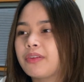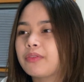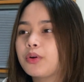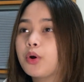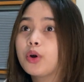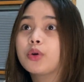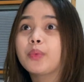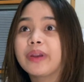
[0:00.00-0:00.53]

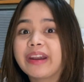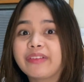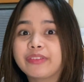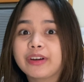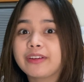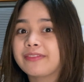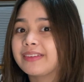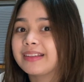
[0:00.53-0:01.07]
or whenever
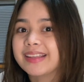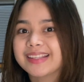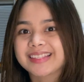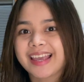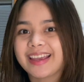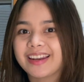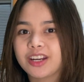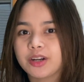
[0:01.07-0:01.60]
I feel
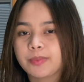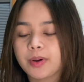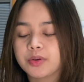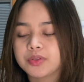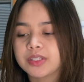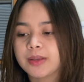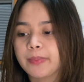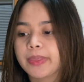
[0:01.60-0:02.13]
excited
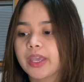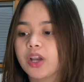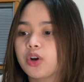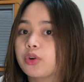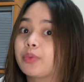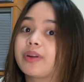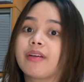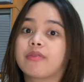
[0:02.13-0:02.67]
about something, or
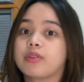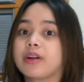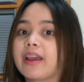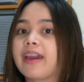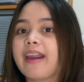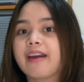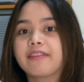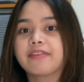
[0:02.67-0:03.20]
whenever I
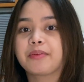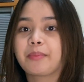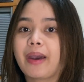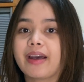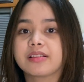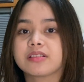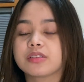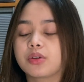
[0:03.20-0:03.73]
have a
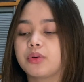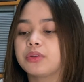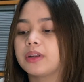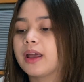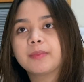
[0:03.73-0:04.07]
milestone.